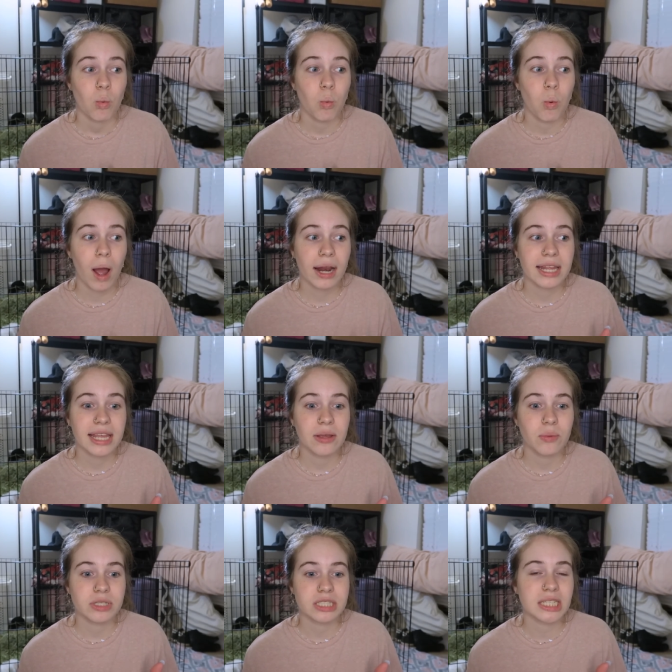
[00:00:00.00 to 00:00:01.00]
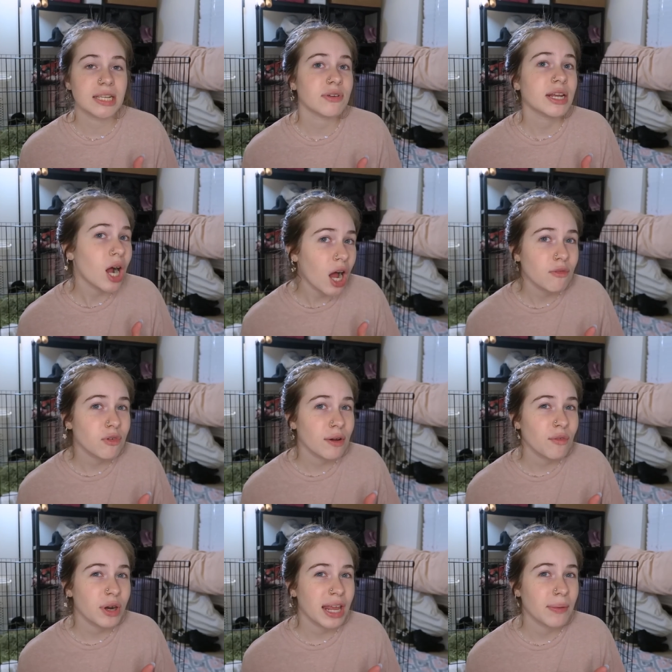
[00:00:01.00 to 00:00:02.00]
what he was living off
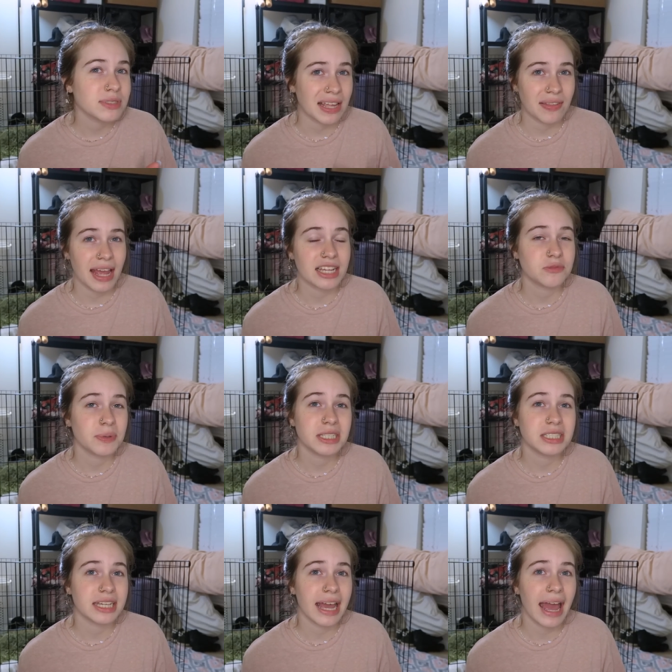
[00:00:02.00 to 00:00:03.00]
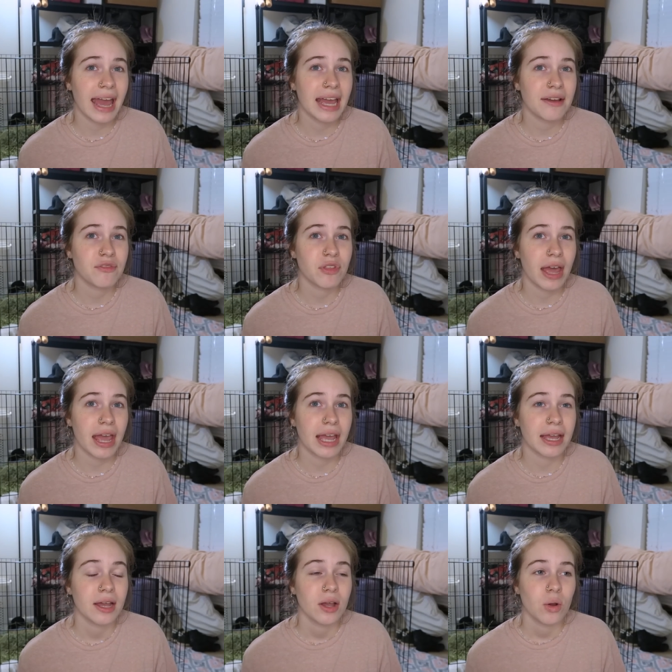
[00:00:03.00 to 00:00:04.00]
of when he was at the SPCA, if
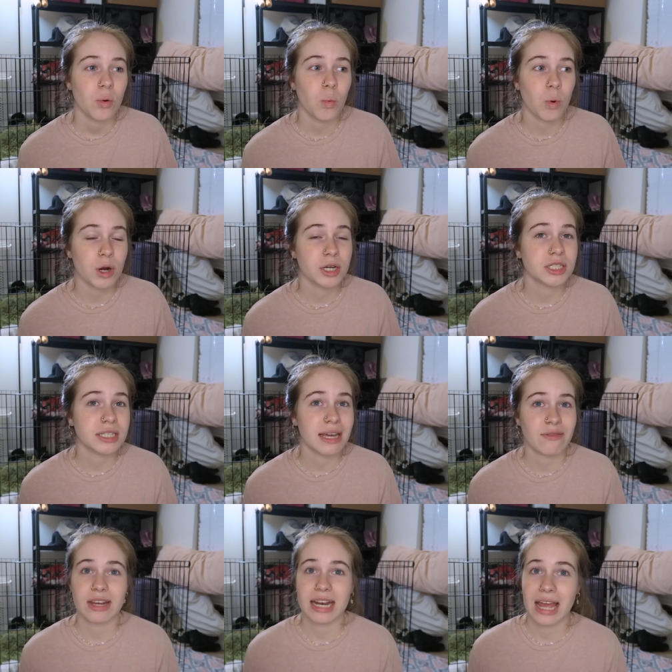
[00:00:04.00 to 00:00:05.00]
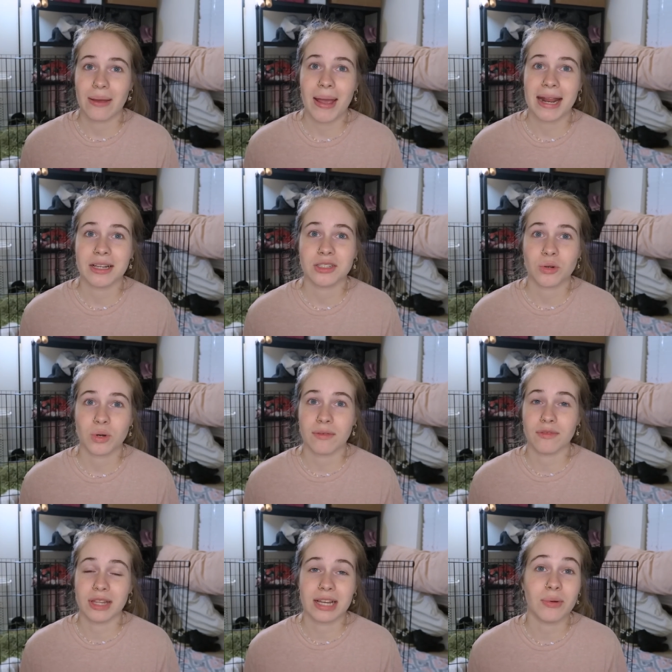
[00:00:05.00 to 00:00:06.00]
they weren't giving him any sort
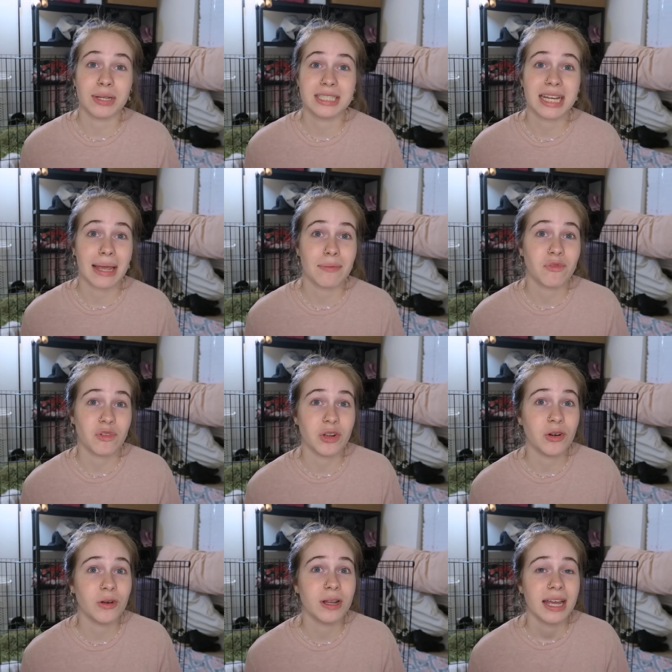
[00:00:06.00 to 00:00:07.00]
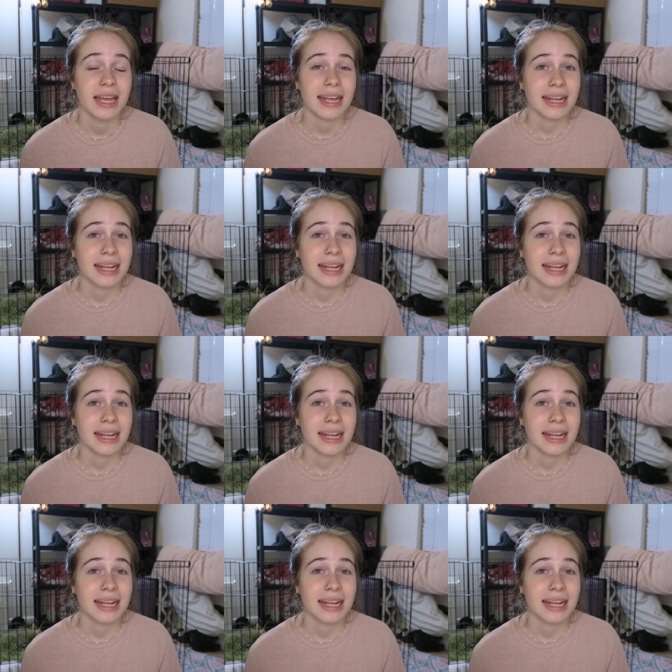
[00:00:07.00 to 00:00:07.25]
of liquid type food,